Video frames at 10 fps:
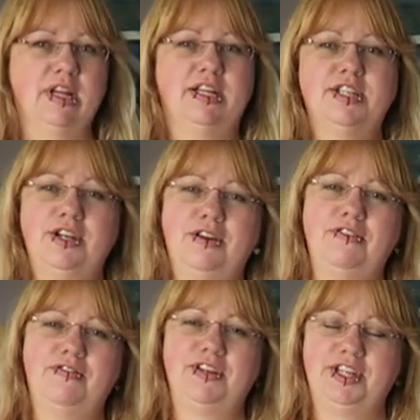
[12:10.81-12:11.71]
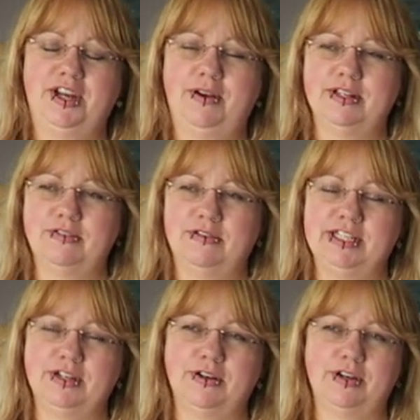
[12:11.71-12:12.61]
I don't know if the video has
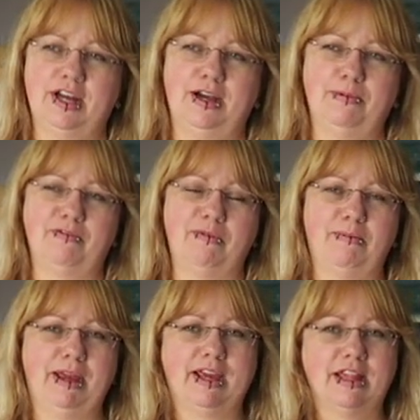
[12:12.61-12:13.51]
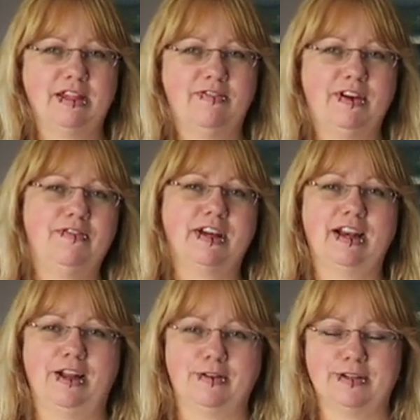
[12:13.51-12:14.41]
already gone up of me making the velvet
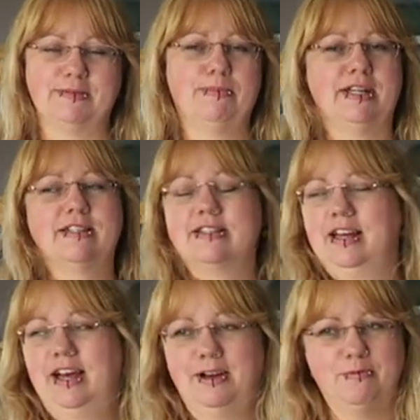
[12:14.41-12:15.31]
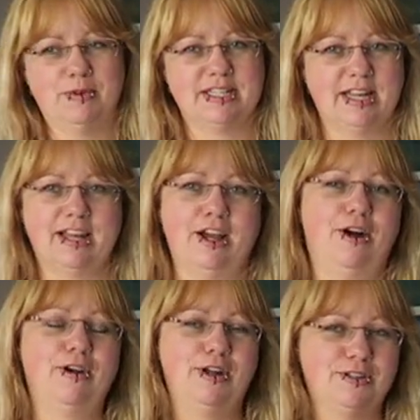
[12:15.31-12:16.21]
cloaks, but we're taking a
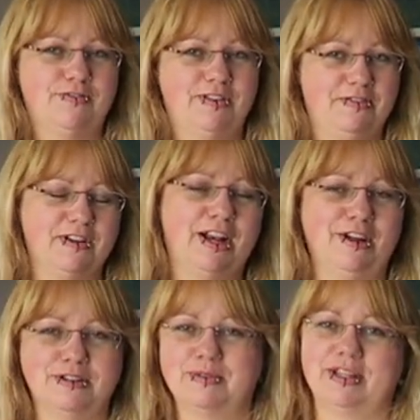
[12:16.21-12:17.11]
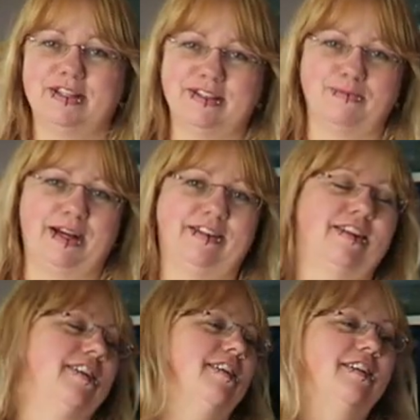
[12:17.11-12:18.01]
whole load of velvet cloaks with us as well,
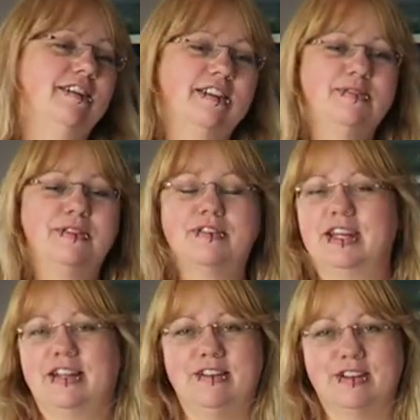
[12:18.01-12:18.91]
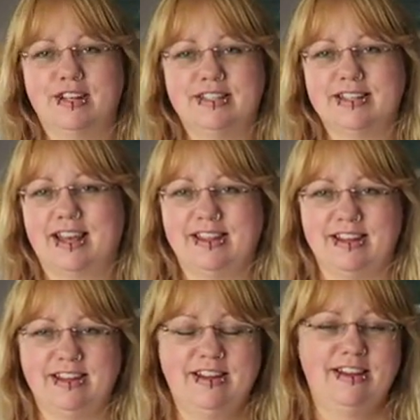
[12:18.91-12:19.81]
because we thought they'd look good together.